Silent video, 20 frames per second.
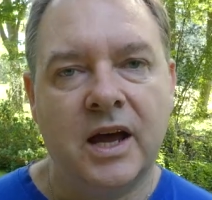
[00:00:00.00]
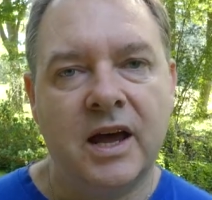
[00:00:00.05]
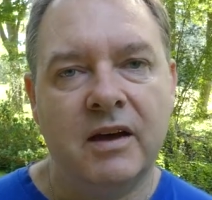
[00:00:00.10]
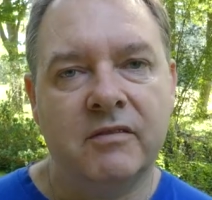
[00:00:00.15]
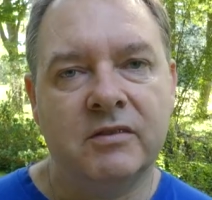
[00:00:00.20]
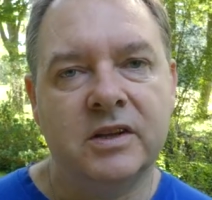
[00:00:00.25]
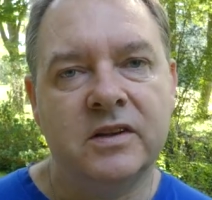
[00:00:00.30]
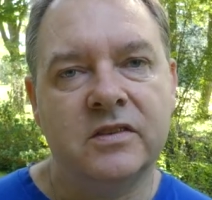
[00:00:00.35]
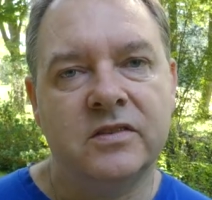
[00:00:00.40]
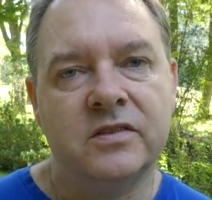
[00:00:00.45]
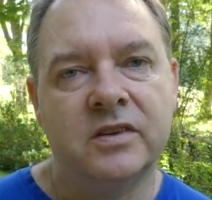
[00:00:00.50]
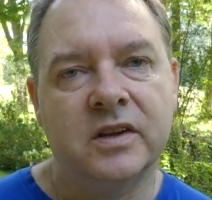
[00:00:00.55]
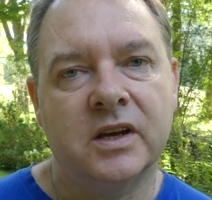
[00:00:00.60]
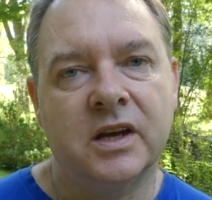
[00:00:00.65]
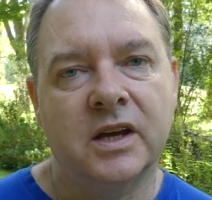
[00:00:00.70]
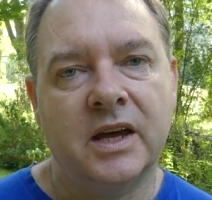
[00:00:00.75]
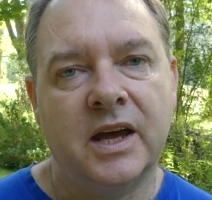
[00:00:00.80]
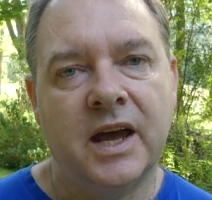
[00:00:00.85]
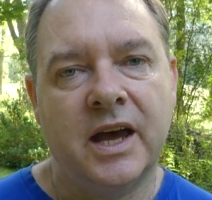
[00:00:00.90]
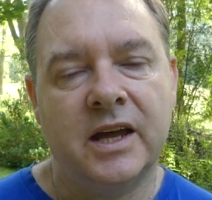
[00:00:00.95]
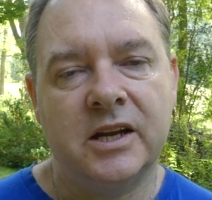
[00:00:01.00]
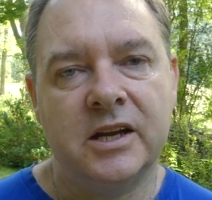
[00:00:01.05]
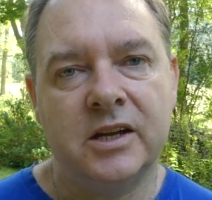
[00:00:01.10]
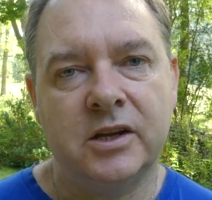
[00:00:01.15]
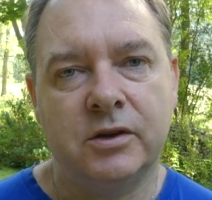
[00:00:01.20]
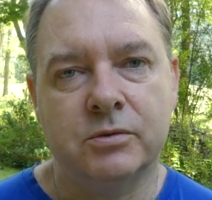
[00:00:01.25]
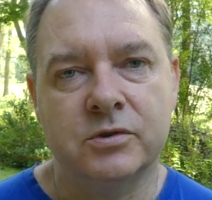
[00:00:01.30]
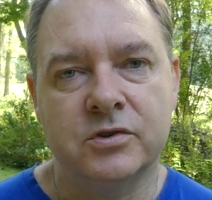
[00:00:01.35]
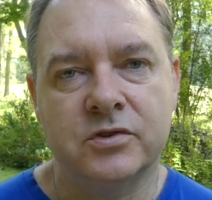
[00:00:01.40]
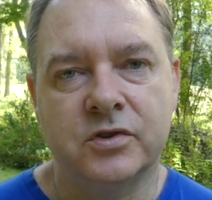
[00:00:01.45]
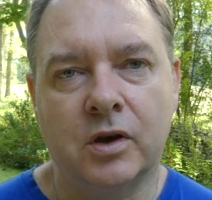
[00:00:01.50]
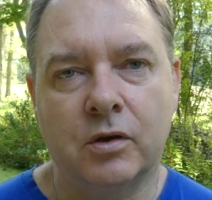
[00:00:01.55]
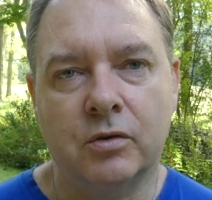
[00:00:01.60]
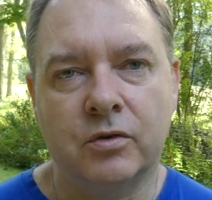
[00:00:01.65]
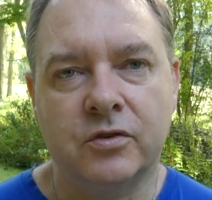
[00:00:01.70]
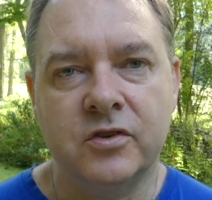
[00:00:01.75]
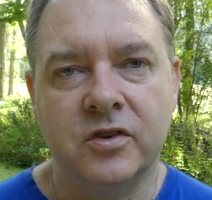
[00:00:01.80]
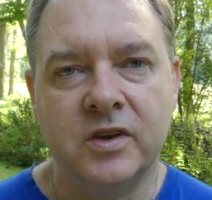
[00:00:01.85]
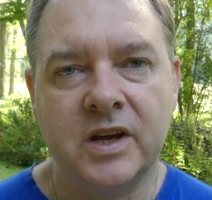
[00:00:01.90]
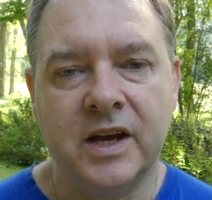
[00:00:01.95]
haven't had any
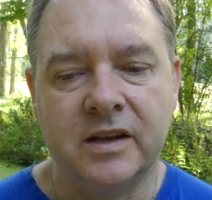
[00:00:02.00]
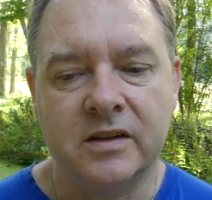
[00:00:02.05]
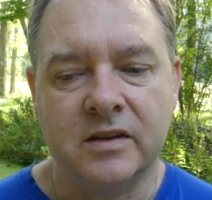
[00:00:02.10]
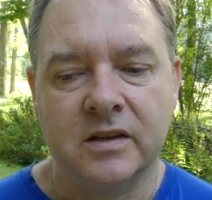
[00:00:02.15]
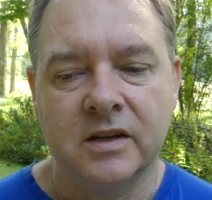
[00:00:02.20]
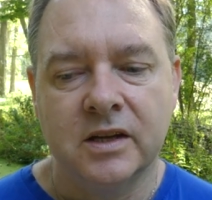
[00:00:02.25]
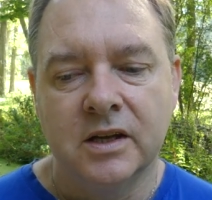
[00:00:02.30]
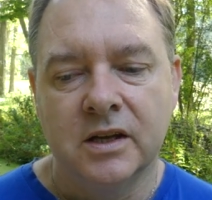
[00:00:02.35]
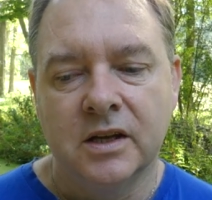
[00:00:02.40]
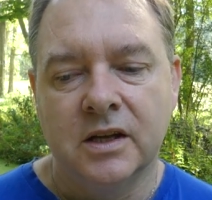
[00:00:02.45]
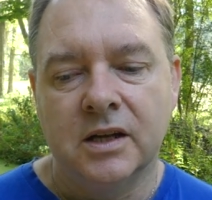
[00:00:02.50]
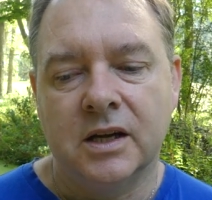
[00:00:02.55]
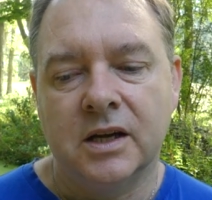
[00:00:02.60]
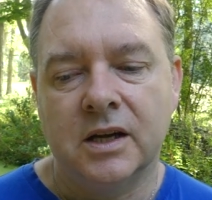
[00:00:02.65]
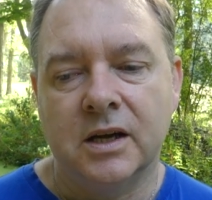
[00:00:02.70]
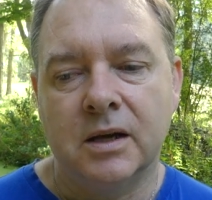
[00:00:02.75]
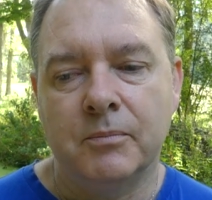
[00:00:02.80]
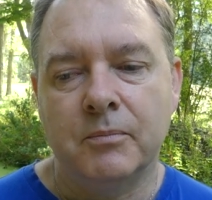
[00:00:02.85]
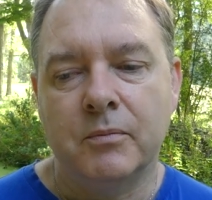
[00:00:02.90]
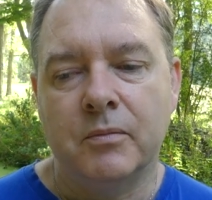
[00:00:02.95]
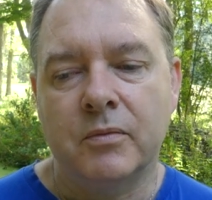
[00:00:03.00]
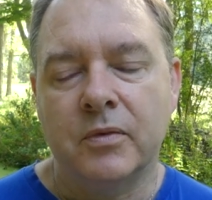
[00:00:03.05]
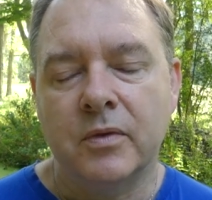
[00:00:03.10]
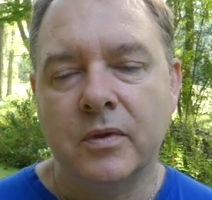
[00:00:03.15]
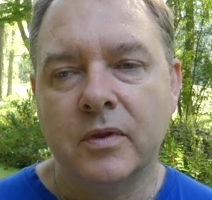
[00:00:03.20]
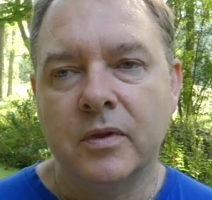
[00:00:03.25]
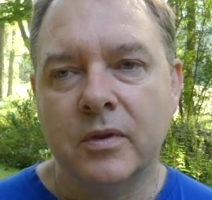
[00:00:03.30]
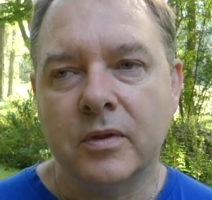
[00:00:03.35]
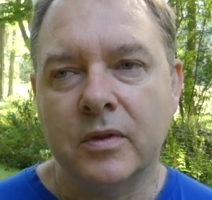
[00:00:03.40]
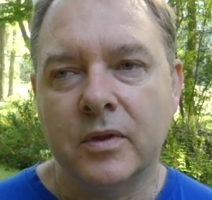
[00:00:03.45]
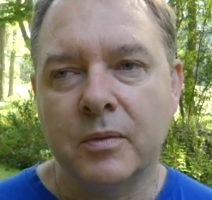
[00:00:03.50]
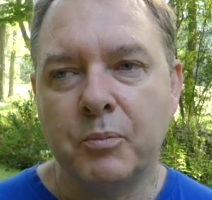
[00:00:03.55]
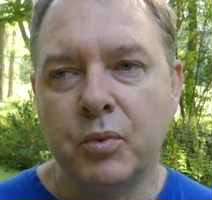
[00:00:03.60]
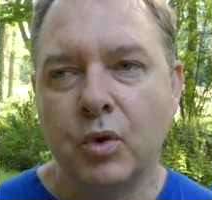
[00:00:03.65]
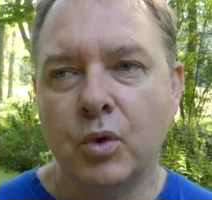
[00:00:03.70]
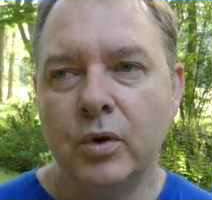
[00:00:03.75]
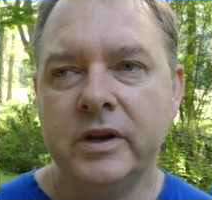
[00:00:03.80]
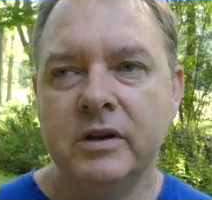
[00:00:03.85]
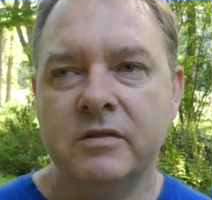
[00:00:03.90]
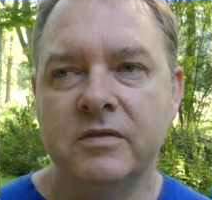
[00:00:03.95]
results yet, the
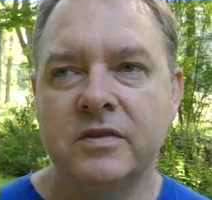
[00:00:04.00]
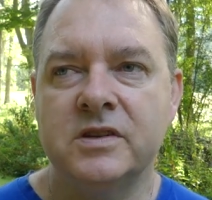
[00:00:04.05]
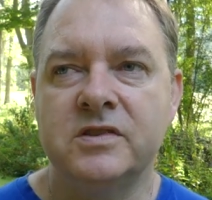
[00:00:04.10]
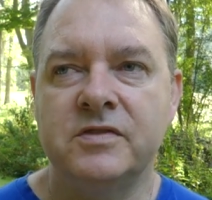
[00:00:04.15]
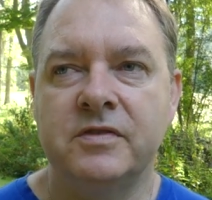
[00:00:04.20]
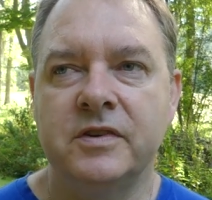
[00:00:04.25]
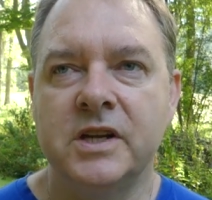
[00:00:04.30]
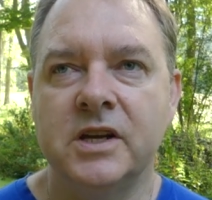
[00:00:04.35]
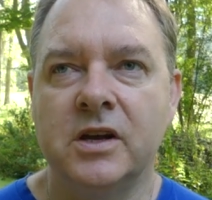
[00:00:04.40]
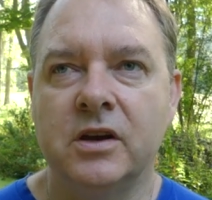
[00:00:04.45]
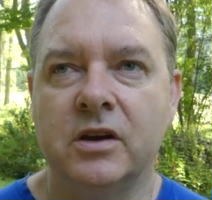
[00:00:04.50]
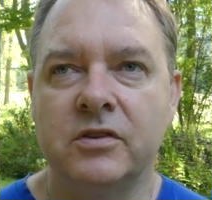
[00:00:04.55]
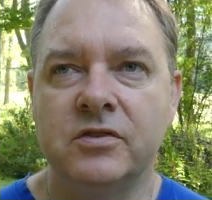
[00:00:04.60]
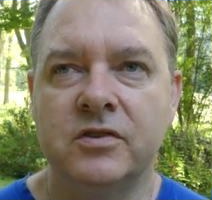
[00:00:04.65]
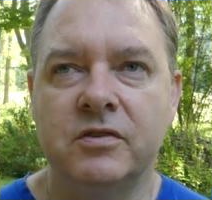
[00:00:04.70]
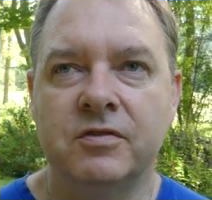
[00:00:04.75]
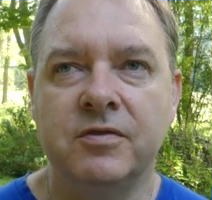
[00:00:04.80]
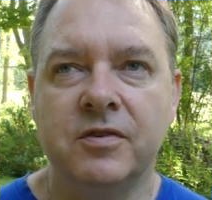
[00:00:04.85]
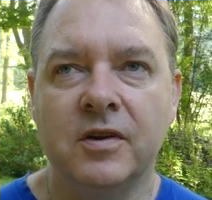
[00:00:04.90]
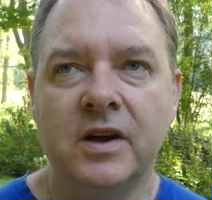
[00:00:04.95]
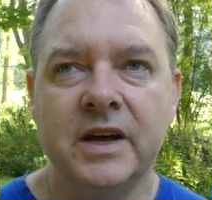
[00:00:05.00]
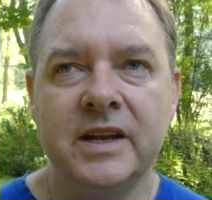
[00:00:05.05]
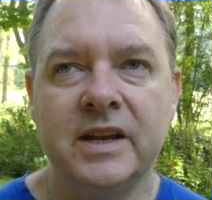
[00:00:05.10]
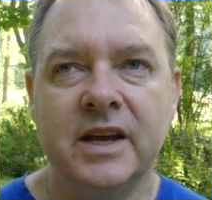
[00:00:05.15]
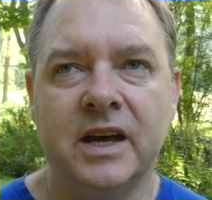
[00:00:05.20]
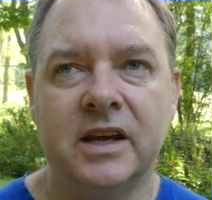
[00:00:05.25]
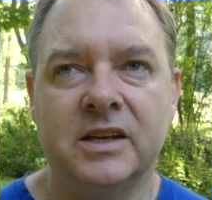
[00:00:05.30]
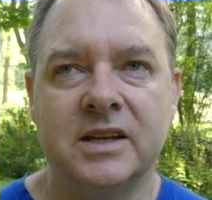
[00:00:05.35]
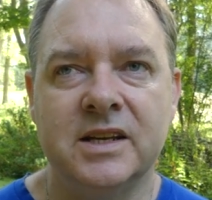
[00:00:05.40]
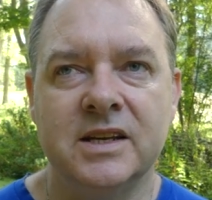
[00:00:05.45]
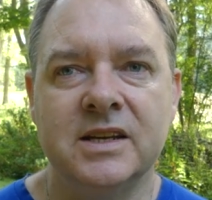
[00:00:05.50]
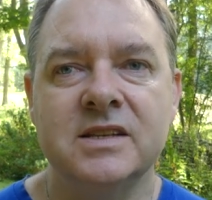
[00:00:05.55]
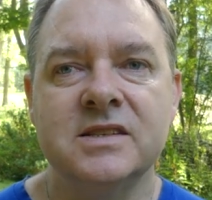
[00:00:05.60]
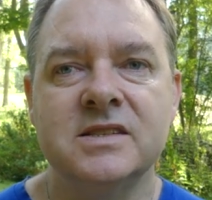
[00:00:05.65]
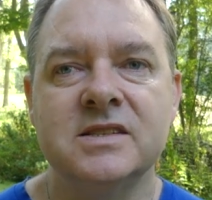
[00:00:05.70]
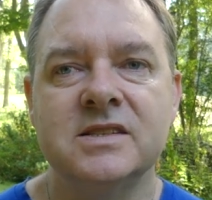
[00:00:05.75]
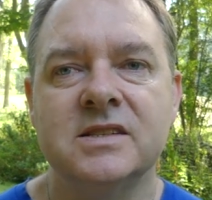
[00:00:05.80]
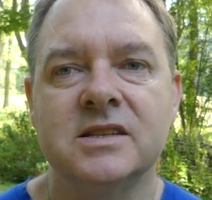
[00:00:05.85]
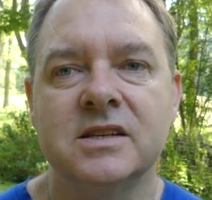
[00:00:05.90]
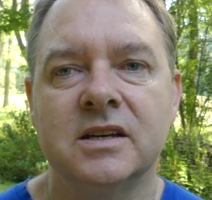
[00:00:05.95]
point of this video is to find out,
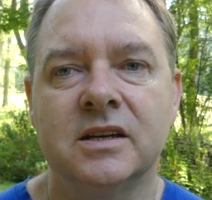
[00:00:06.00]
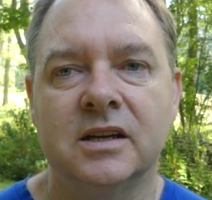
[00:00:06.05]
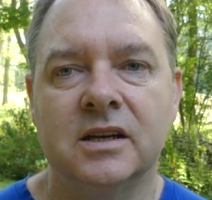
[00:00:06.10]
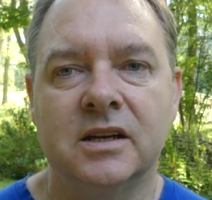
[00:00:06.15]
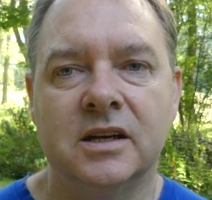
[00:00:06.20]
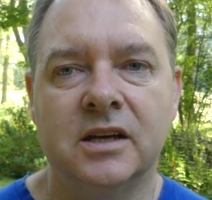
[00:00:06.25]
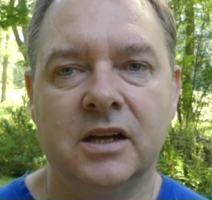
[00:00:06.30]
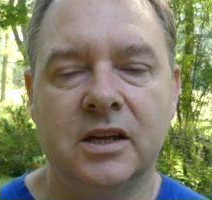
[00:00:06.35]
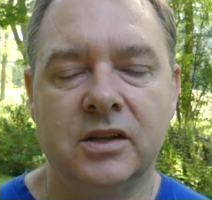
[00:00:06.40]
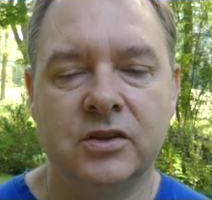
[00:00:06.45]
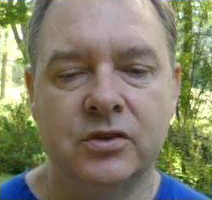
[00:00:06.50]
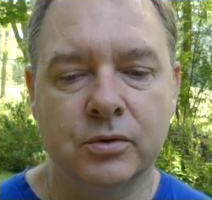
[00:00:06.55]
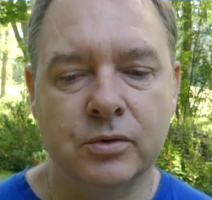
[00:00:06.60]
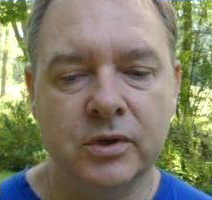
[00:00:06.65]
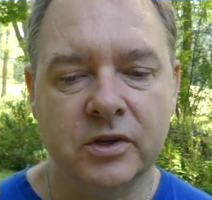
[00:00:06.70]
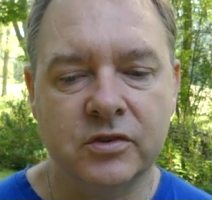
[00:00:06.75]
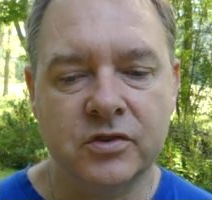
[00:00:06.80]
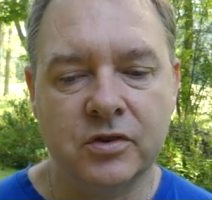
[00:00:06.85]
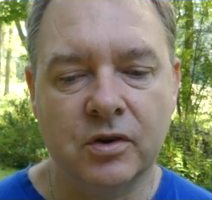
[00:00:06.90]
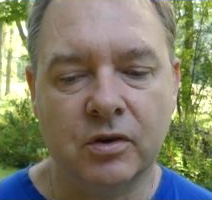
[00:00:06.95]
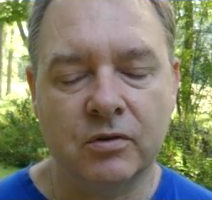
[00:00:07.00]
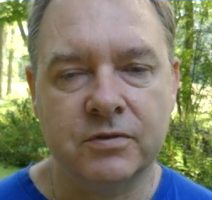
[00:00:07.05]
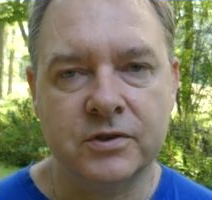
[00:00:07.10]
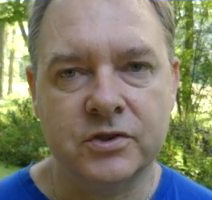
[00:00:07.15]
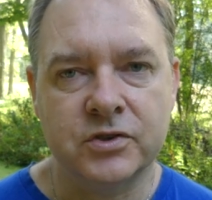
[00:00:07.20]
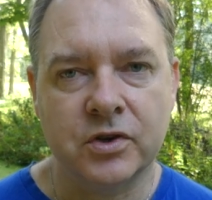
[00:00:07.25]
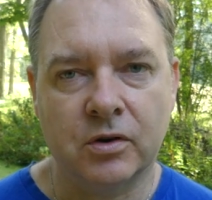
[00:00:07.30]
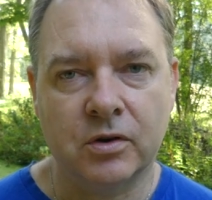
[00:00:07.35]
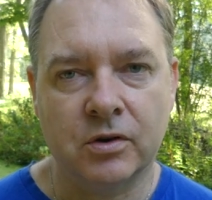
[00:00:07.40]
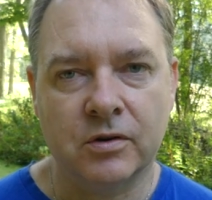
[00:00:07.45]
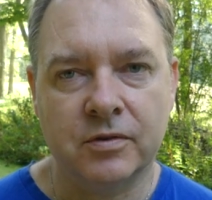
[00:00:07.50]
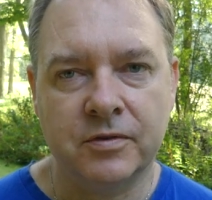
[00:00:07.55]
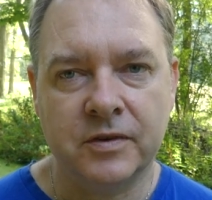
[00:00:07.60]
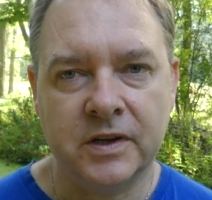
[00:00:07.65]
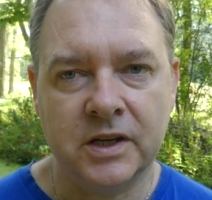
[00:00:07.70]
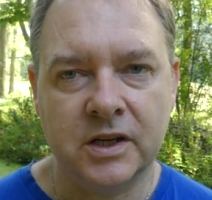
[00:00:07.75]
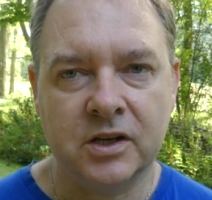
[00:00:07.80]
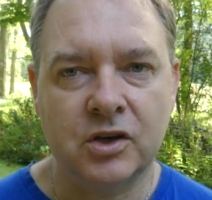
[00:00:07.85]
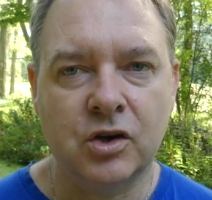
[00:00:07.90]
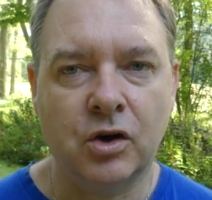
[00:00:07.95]
is doing stock
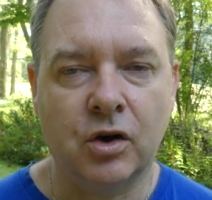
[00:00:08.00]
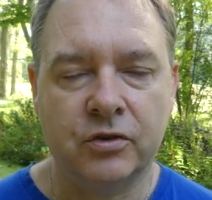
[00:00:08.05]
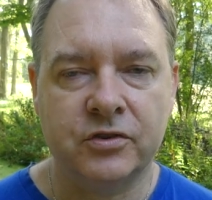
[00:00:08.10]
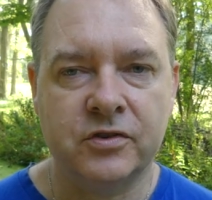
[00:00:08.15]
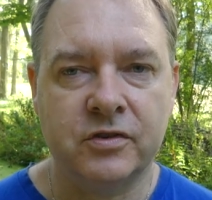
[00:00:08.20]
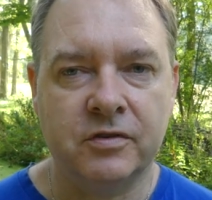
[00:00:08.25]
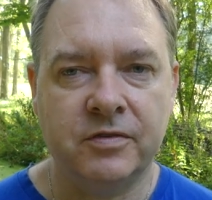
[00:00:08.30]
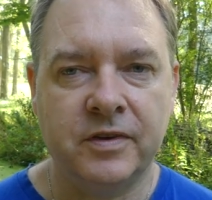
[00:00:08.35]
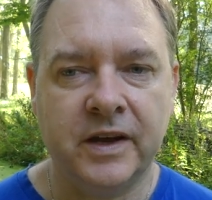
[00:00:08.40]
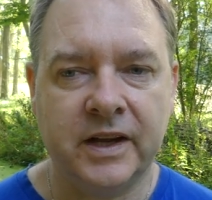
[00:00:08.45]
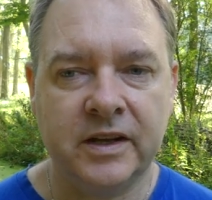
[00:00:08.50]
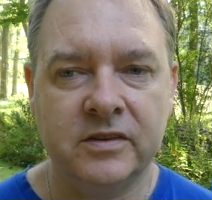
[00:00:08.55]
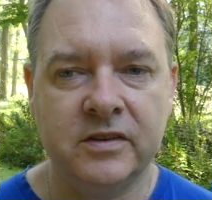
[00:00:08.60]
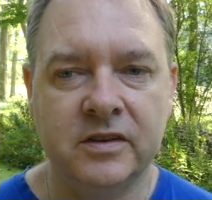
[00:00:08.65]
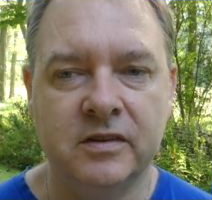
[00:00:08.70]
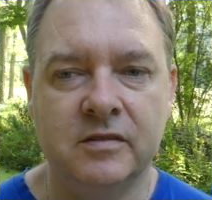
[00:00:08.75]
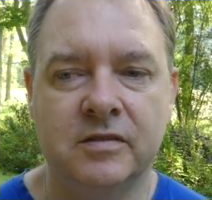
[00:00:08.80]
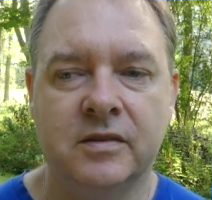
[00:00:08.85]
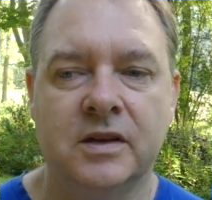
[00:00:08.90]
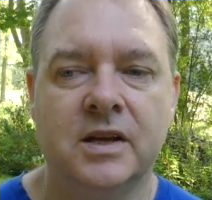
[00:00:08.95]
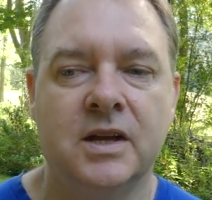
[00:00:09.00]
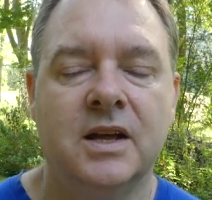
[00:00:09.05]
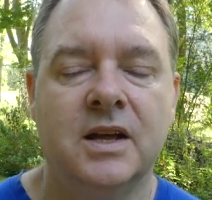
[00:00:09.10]
photography cost effective?